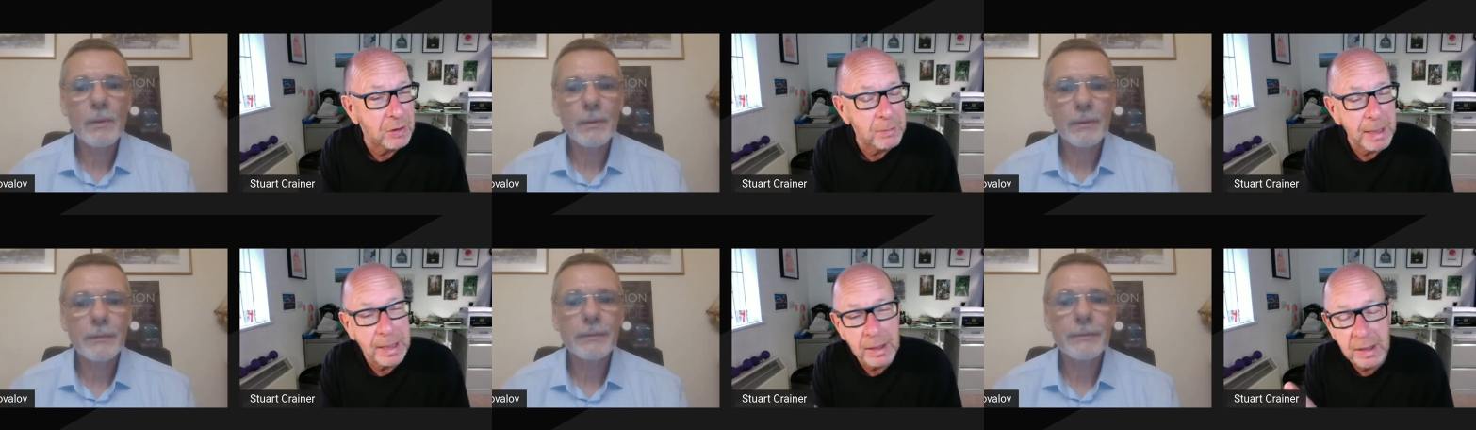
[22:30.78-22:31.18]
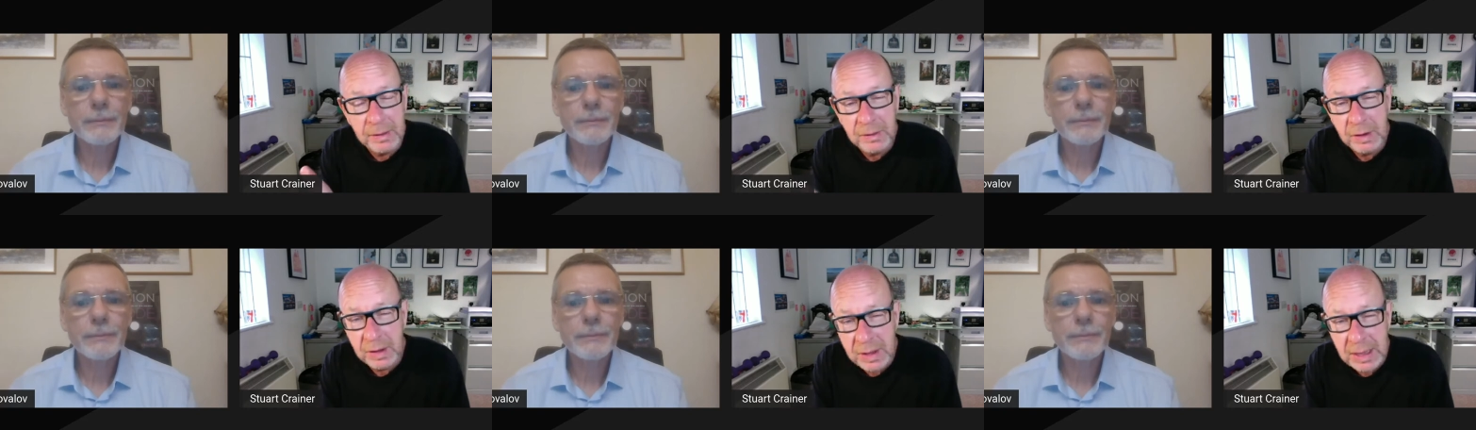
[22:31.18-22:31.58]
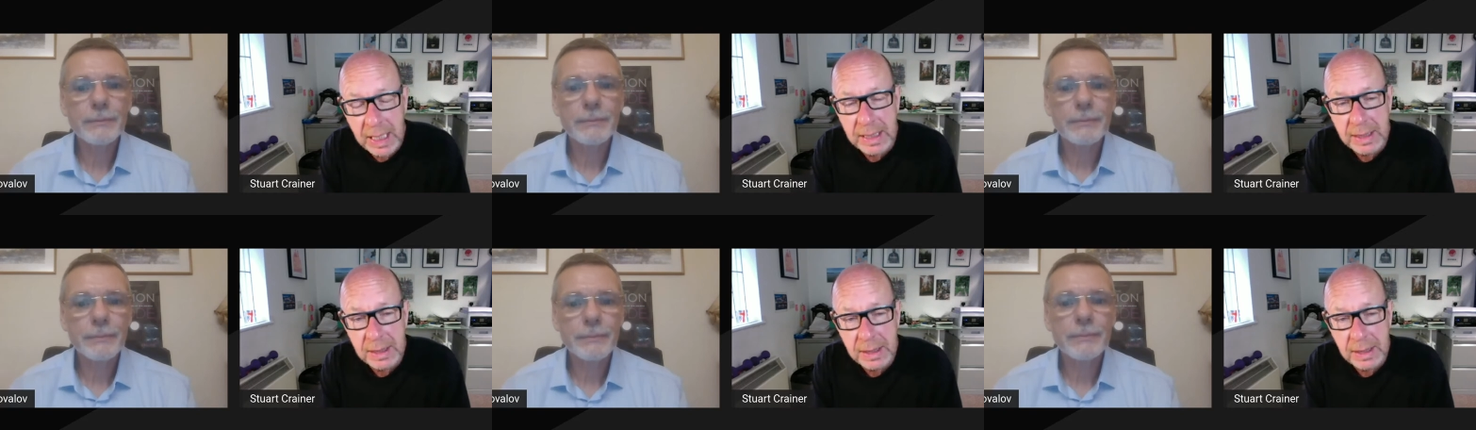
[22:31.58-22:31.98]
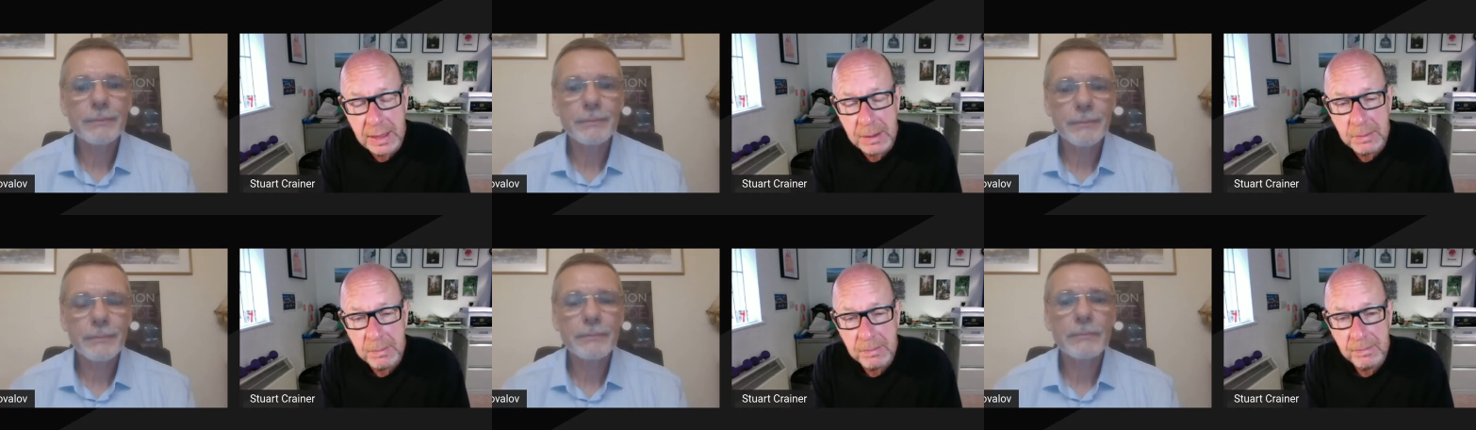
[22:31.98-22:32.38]
Speaker 1: about a consensus.
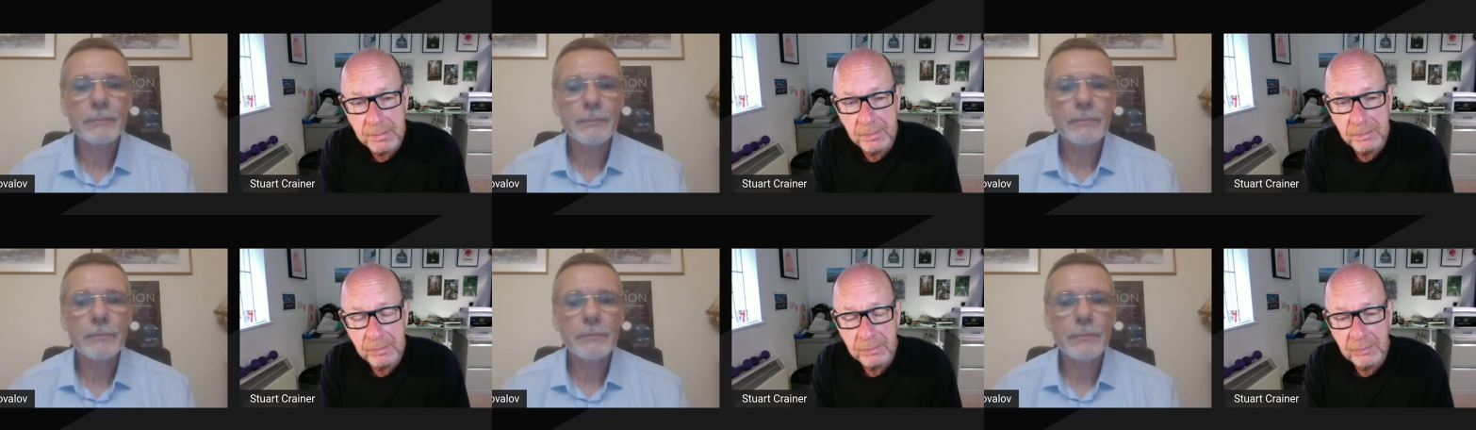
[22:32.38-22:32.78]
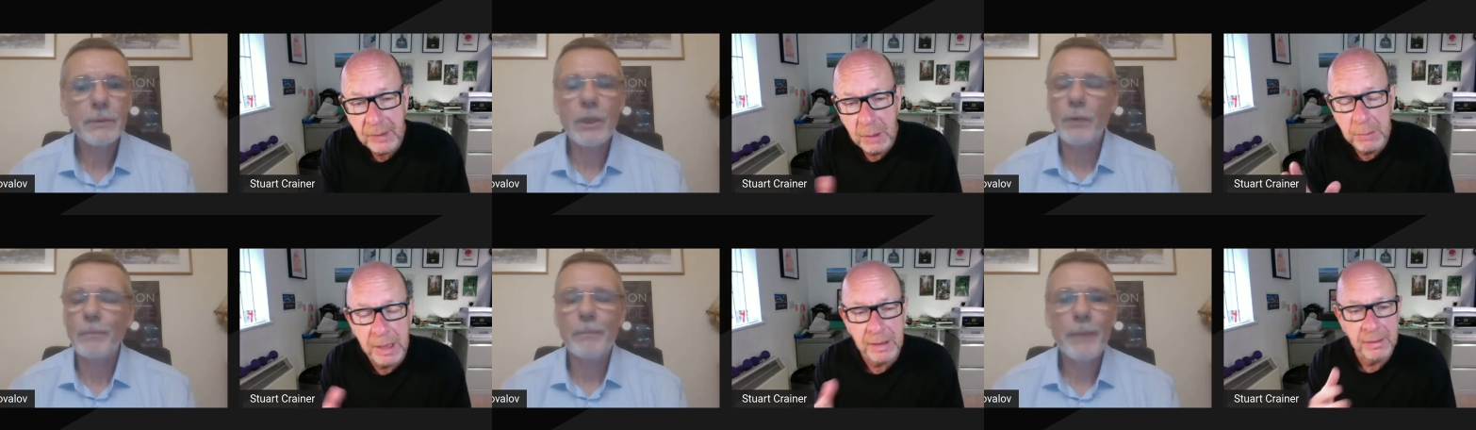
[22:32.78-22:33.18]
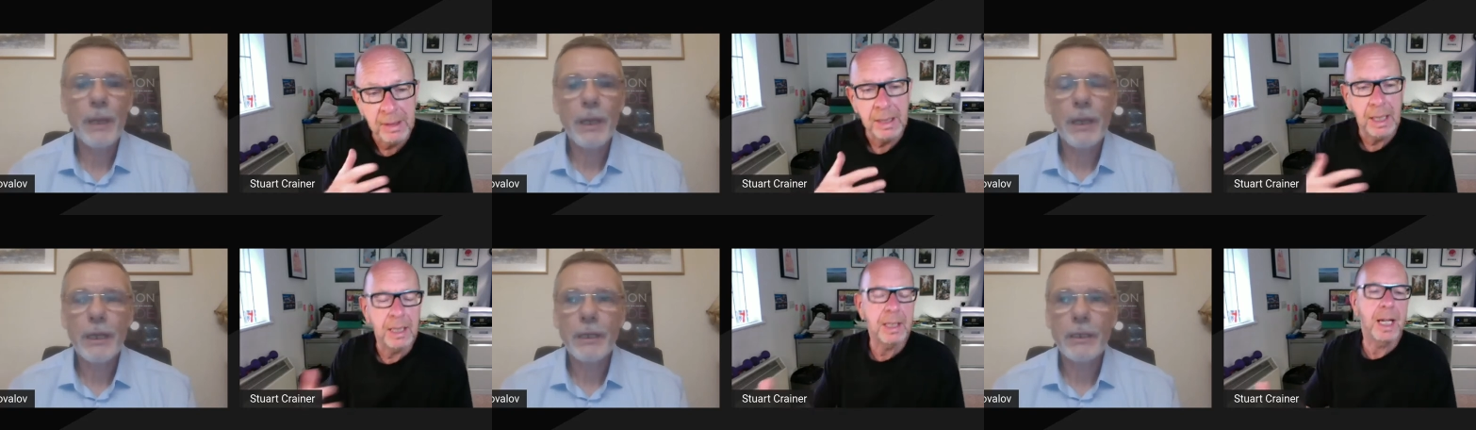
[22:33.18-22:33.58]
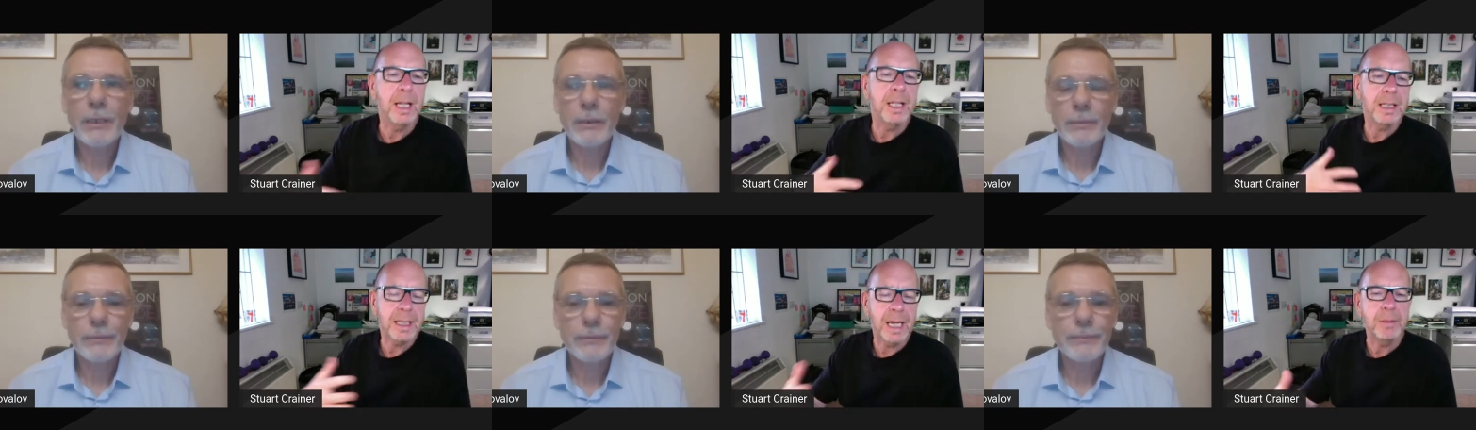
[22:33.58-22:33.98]
No. At, at,
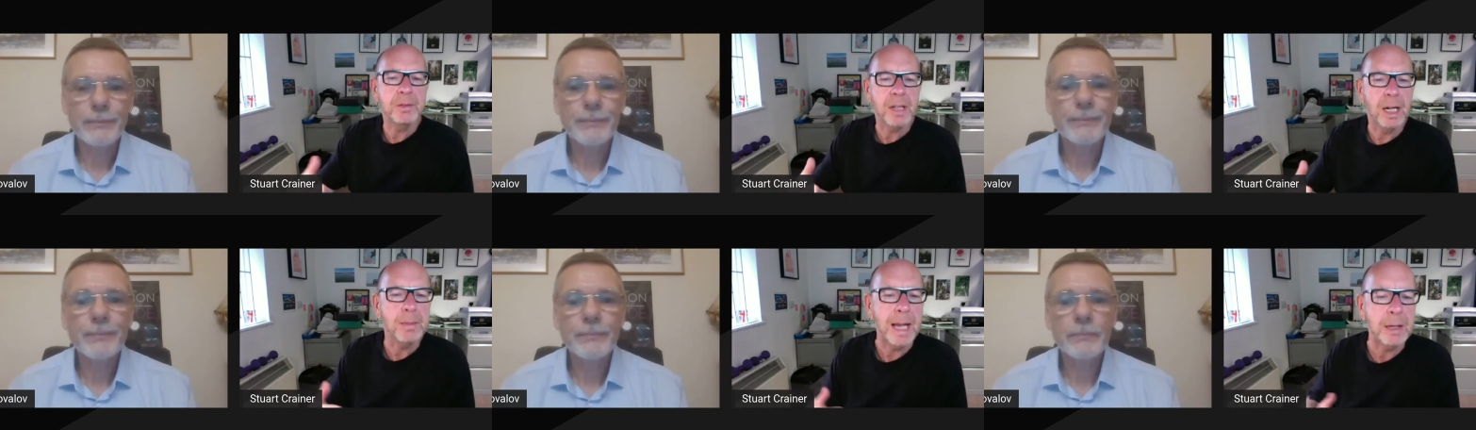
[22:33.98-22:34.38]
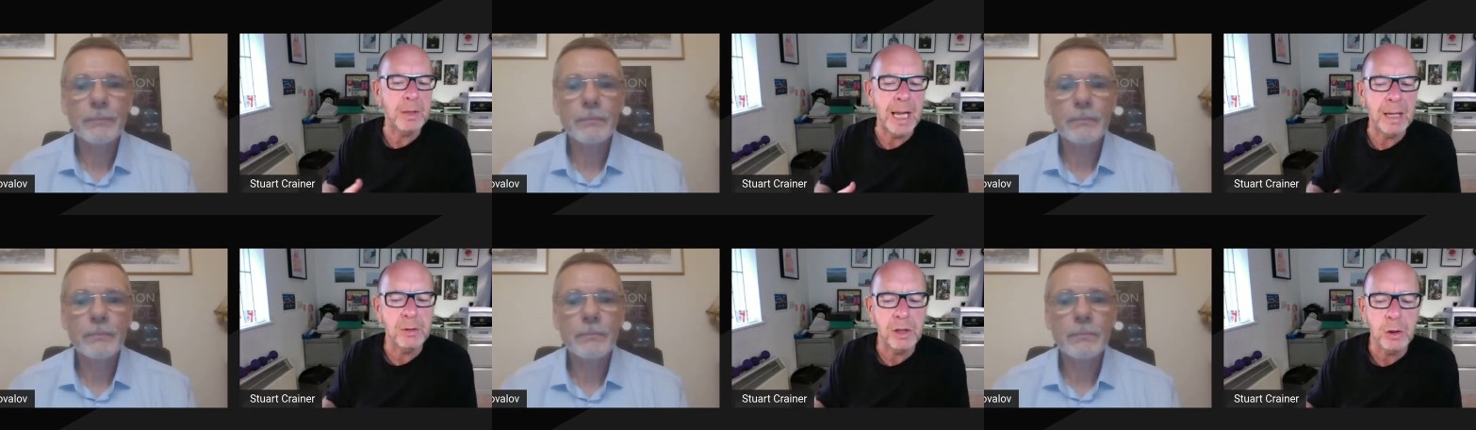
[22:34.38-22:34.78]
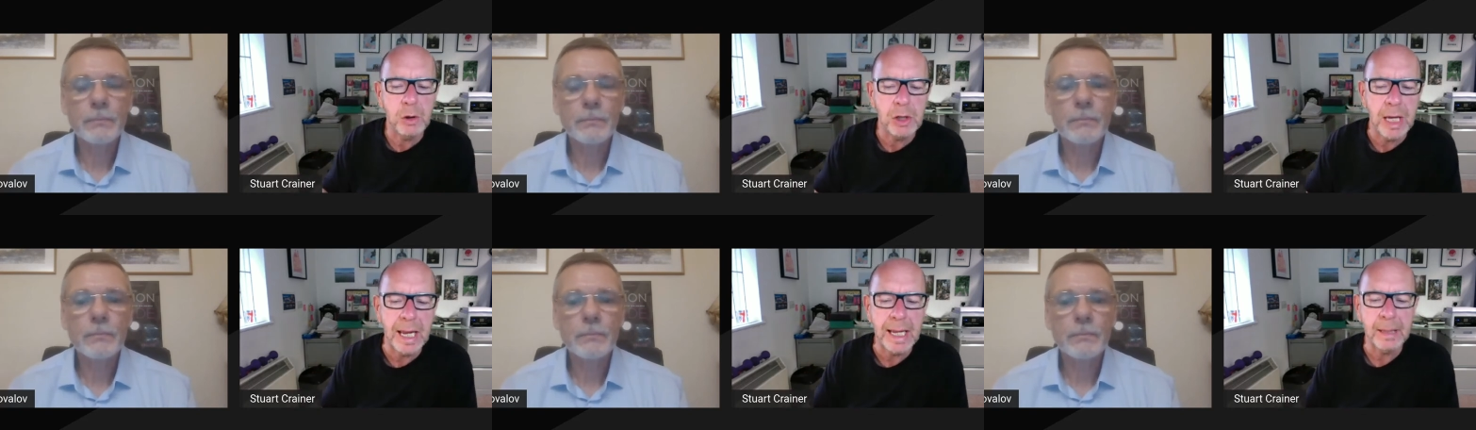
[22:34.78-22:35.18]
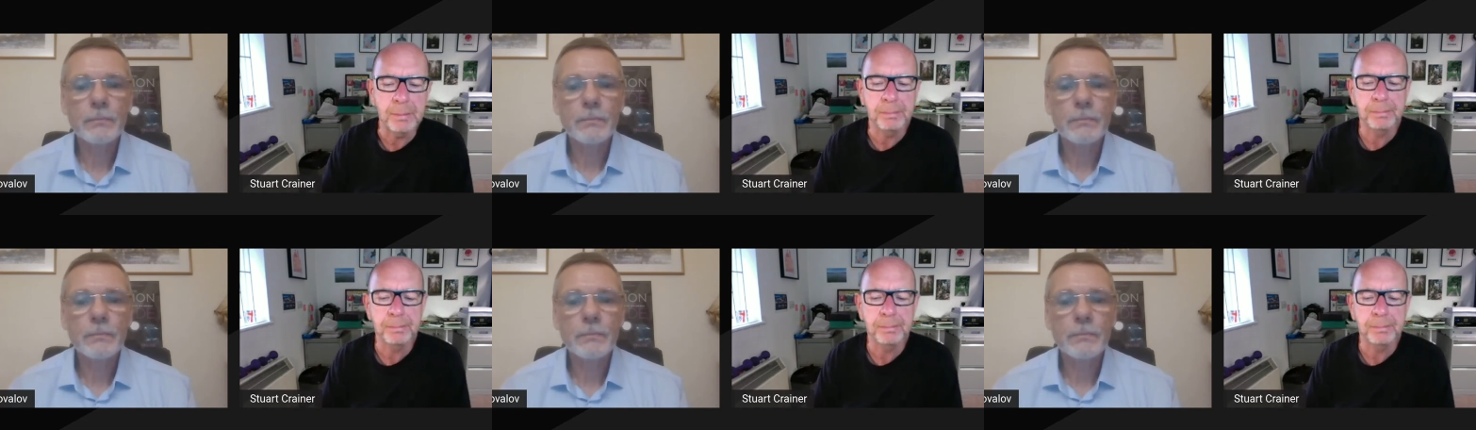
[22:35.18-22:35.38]
the same time, how how do you share?